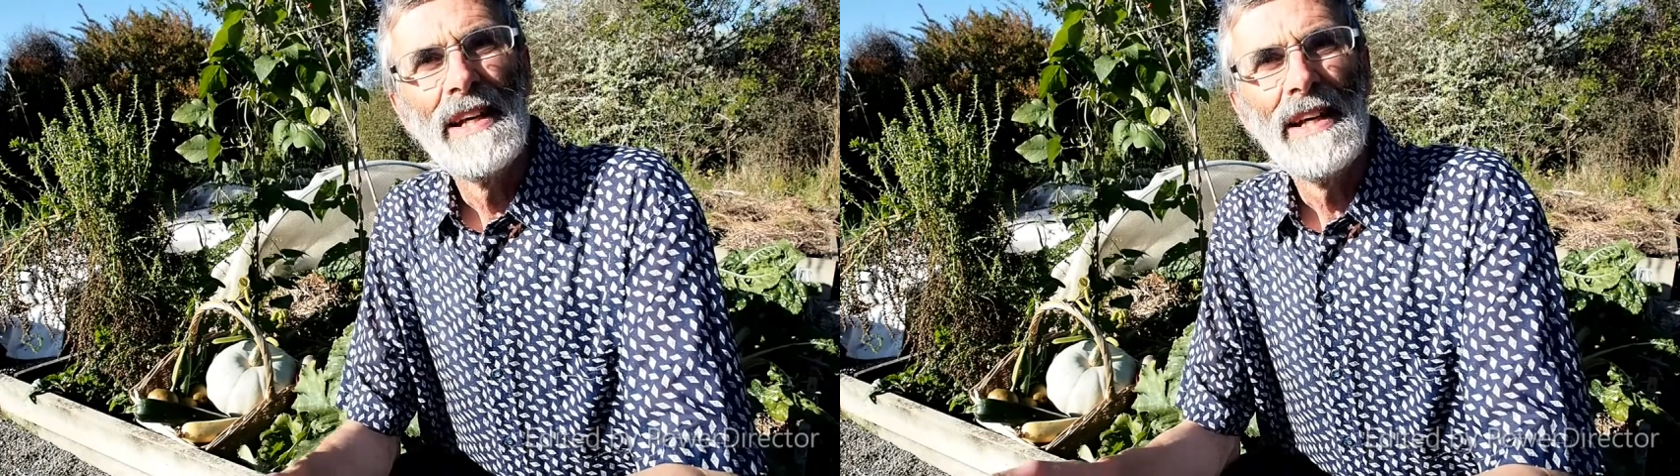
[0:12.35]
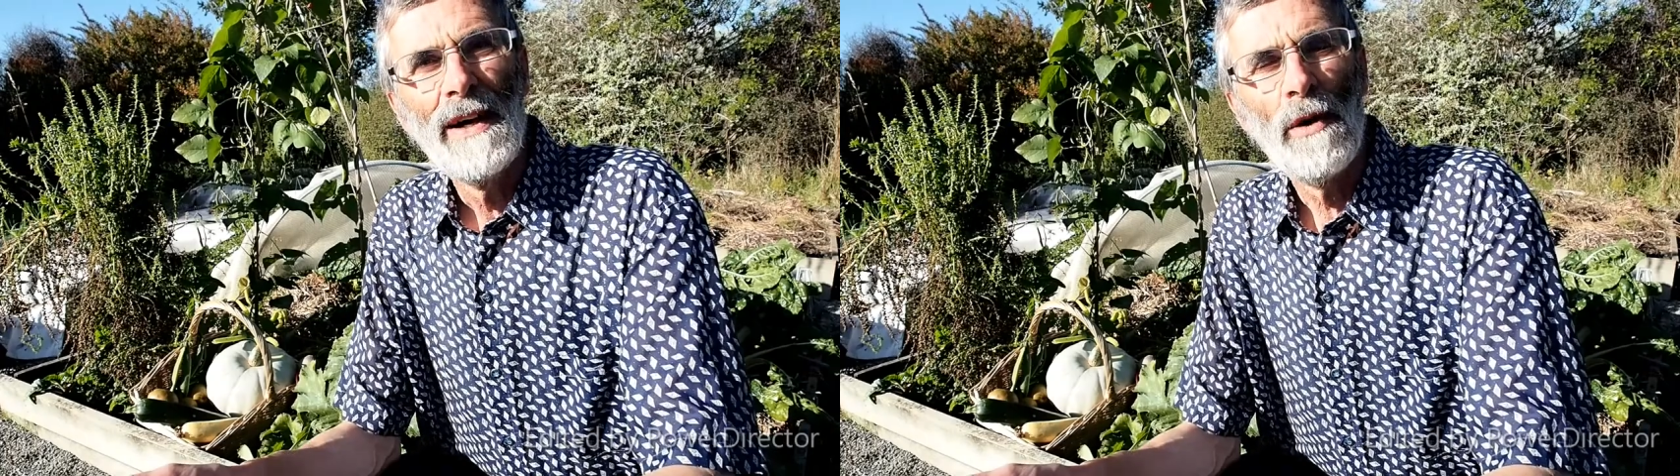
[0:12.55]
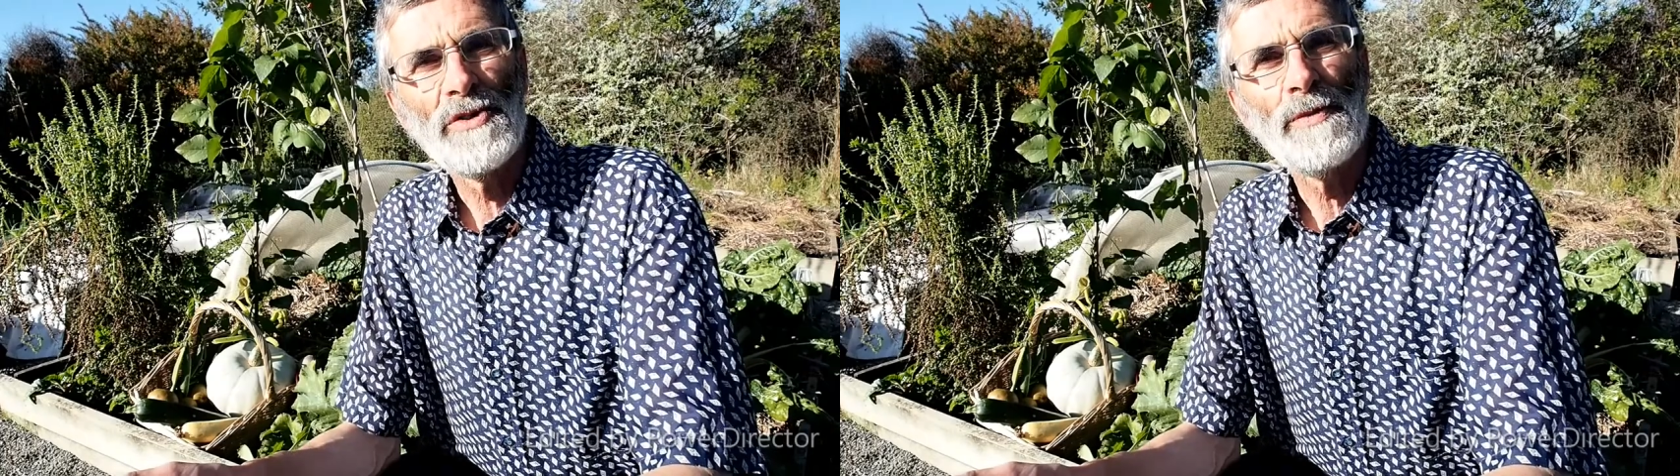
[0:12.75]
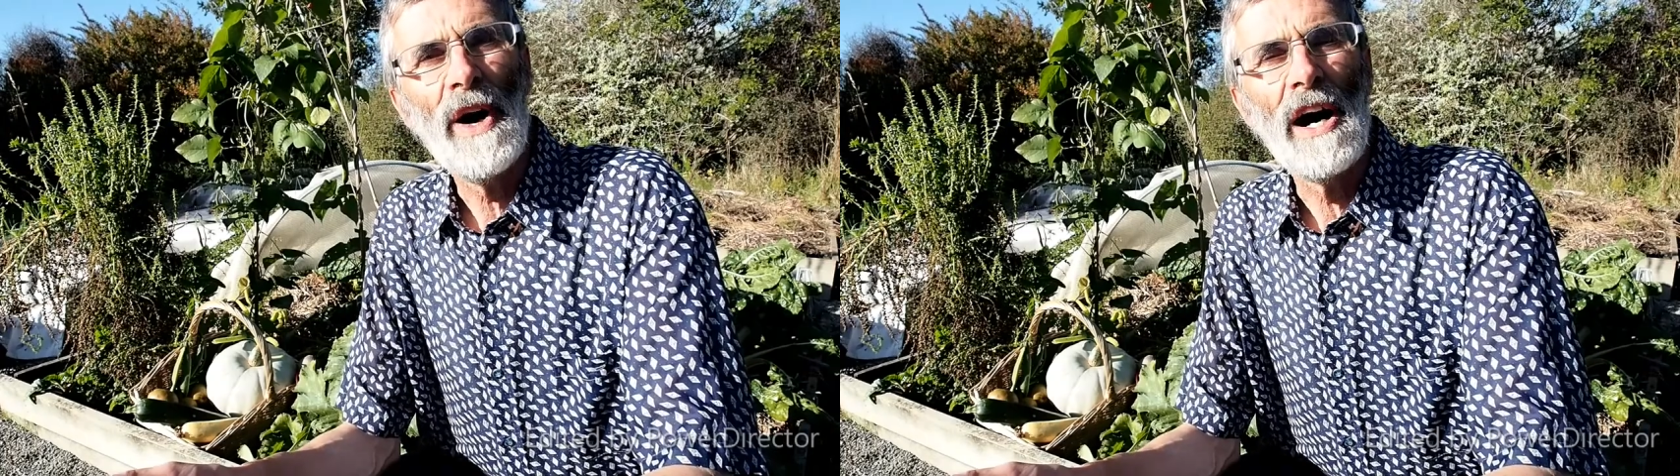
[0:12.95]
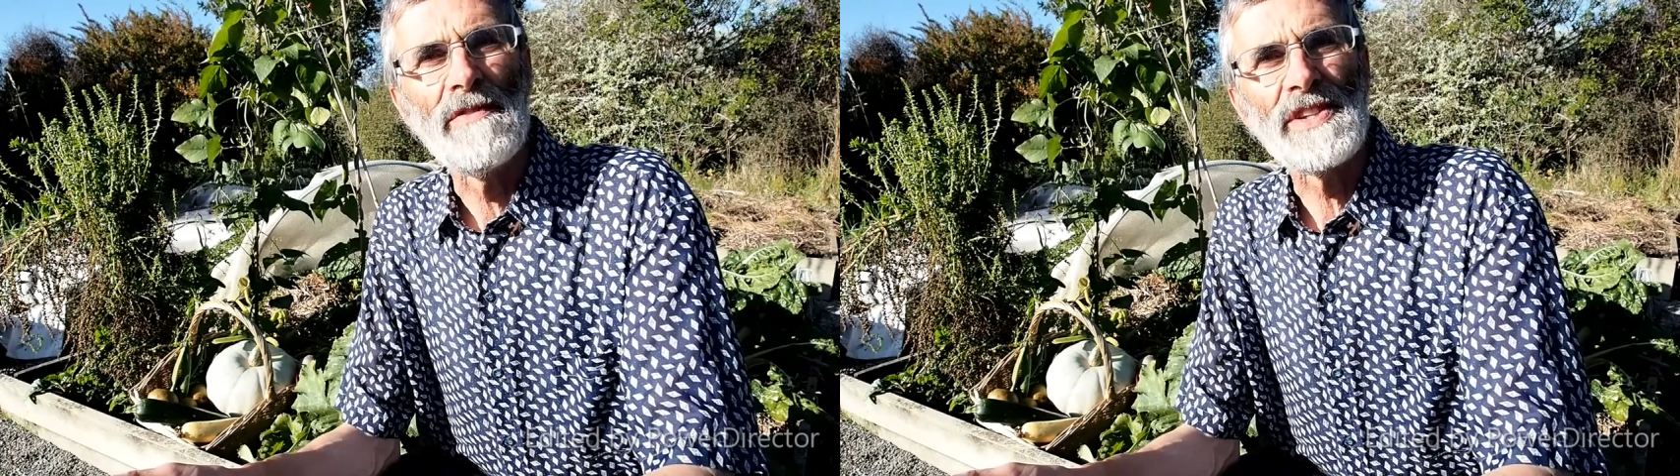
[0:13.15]
Autumn
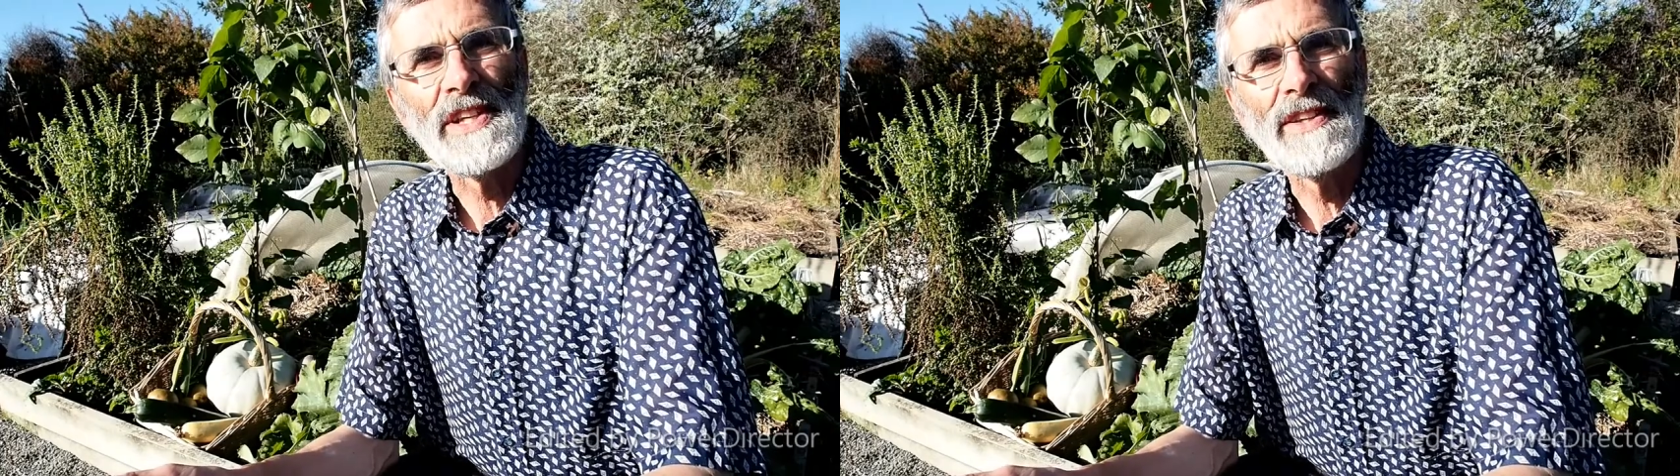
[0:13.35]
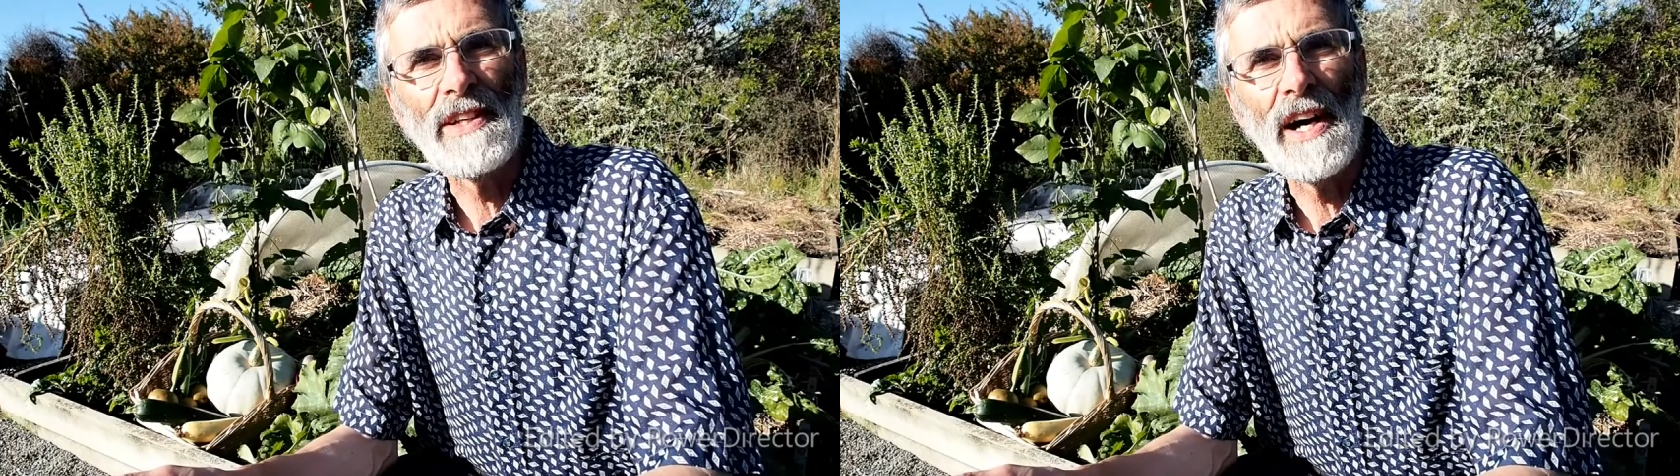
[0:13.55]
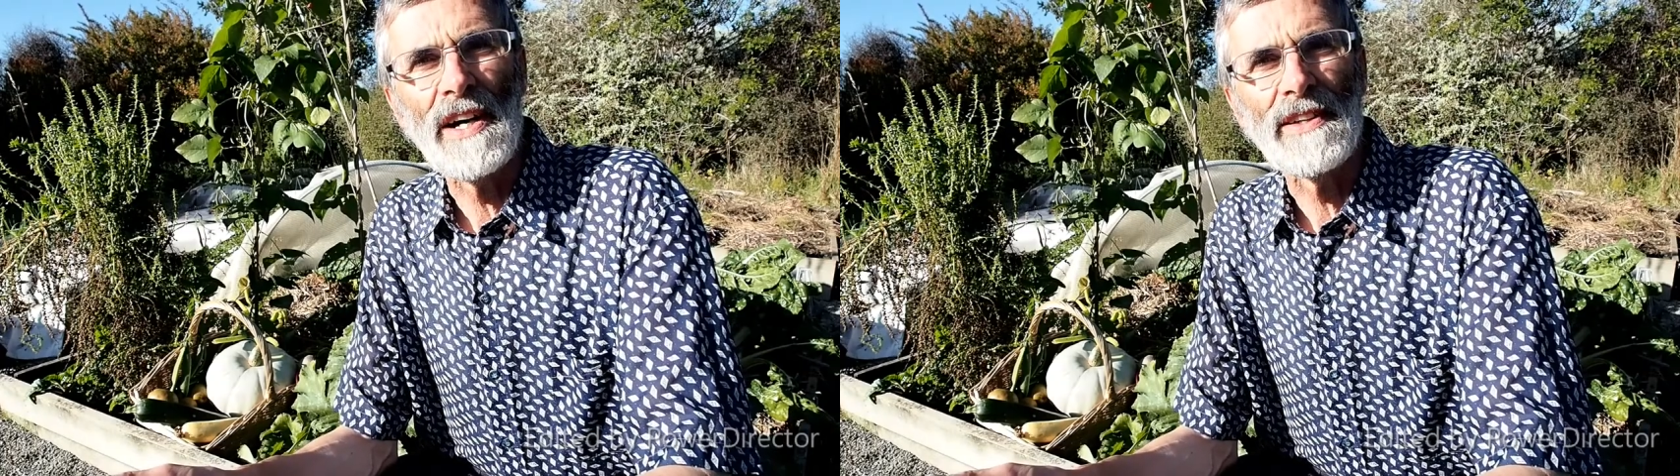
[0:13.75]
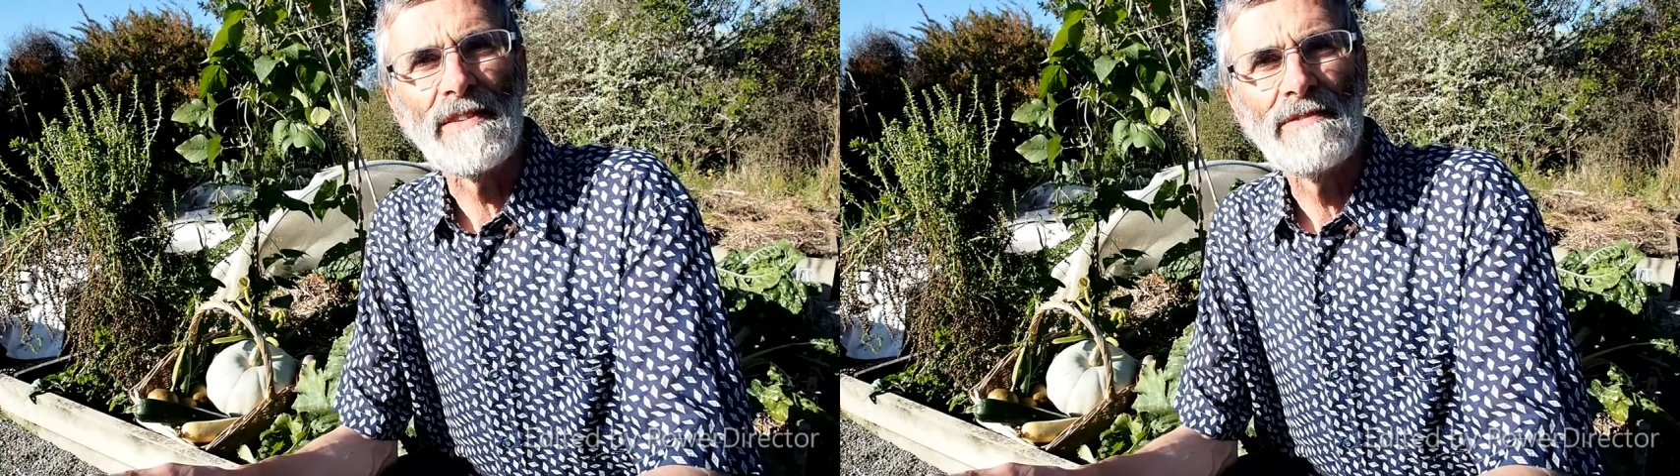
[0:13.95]
harvest in the garden.